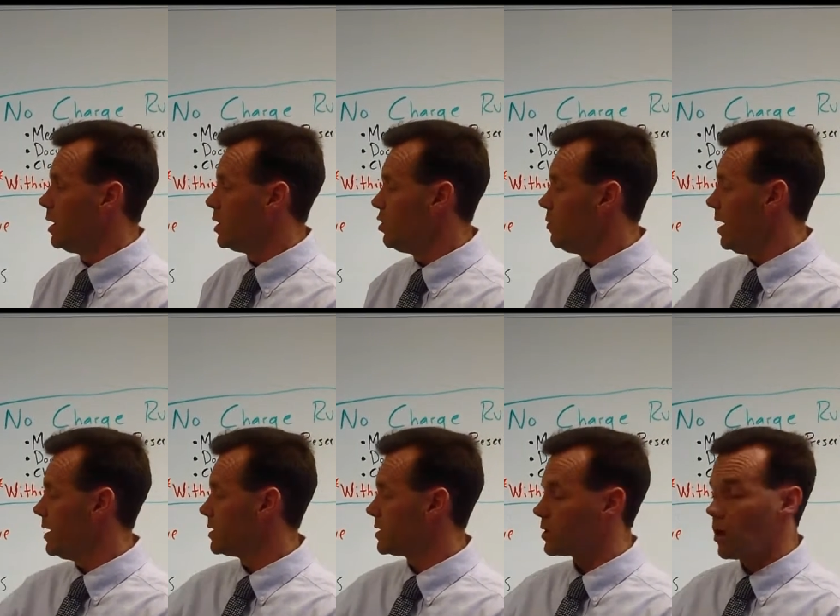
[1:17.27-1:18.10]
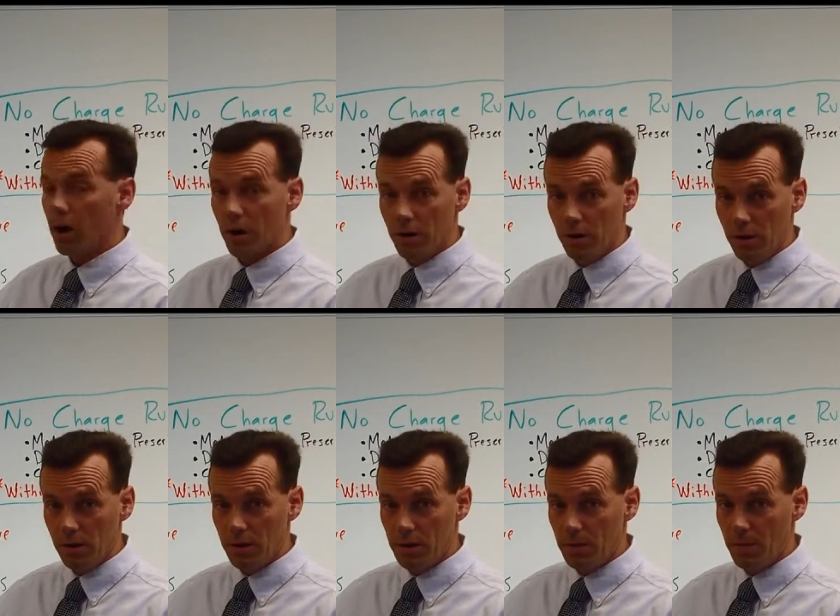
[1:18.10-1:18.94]
you may discard
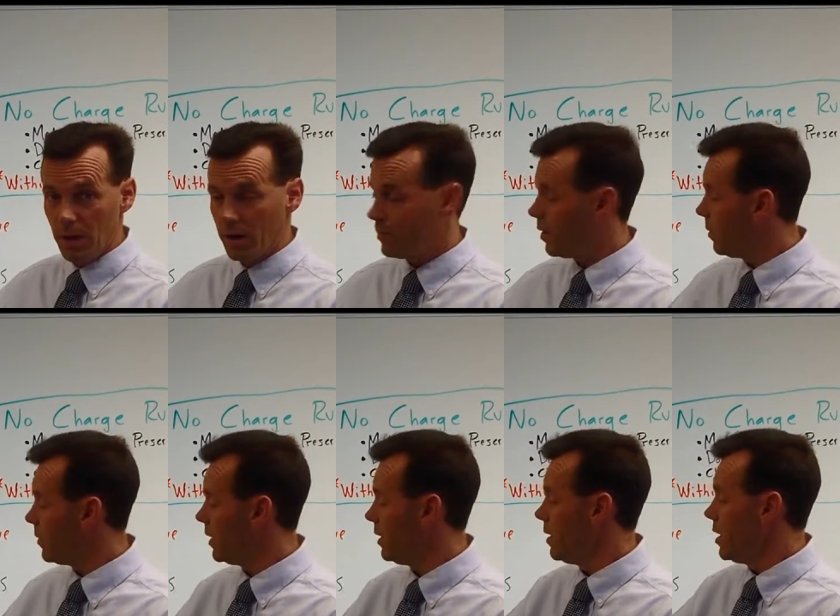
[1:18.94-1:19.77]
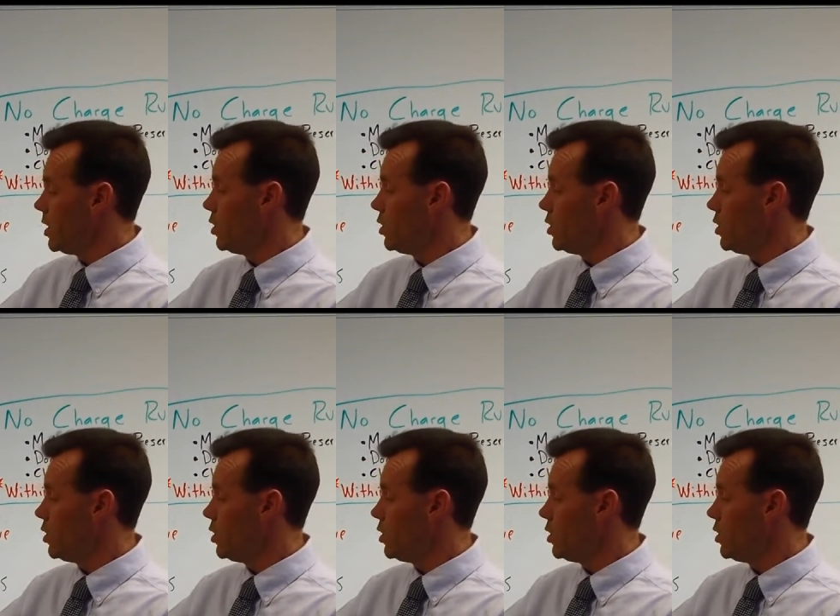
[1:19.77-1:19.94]
the abandoned property,